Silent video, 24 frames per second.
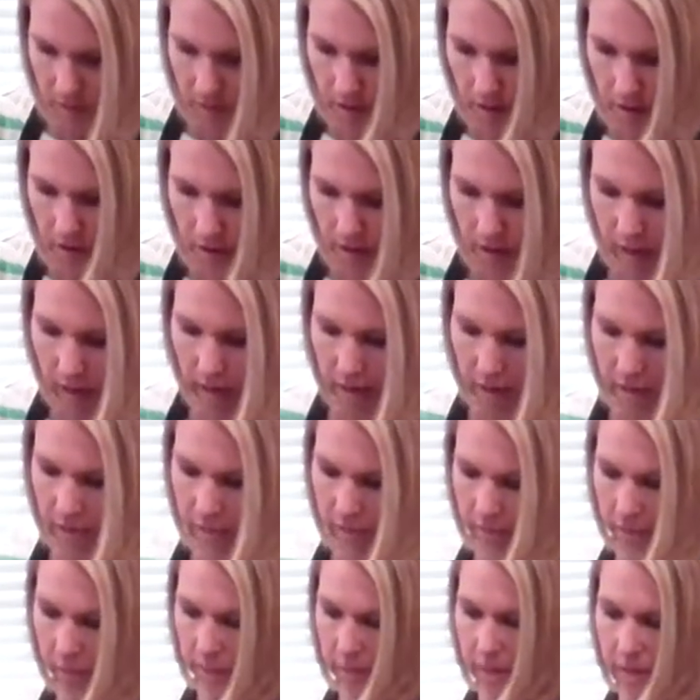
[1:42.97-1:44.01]
Alright,
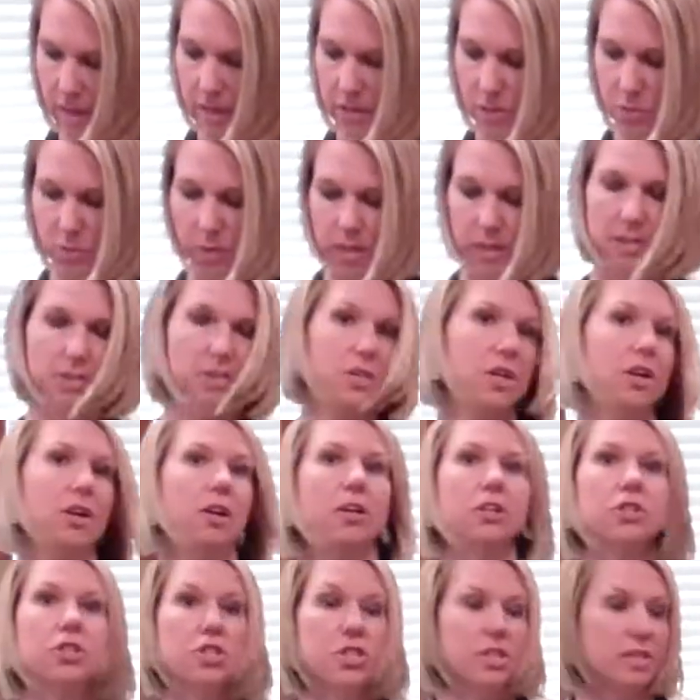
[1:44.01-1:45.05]
next we're going to start
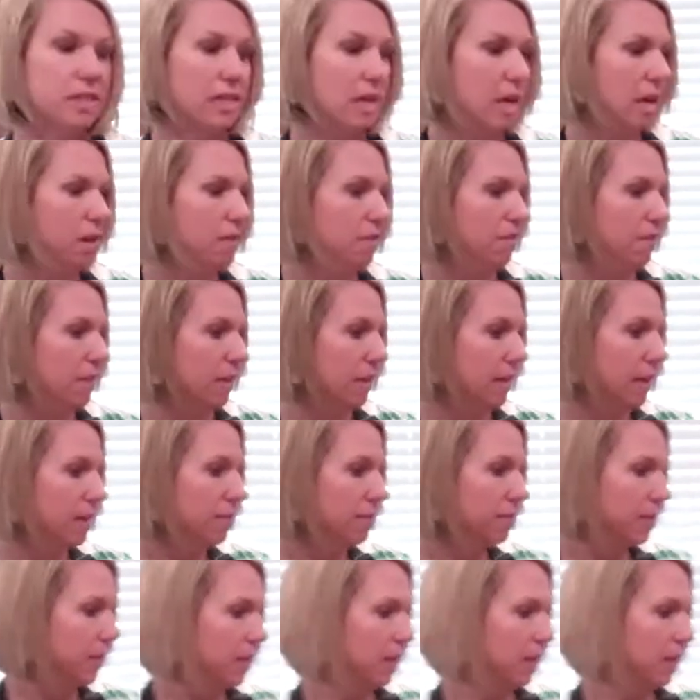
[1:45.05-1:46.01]
our cheesecake filling.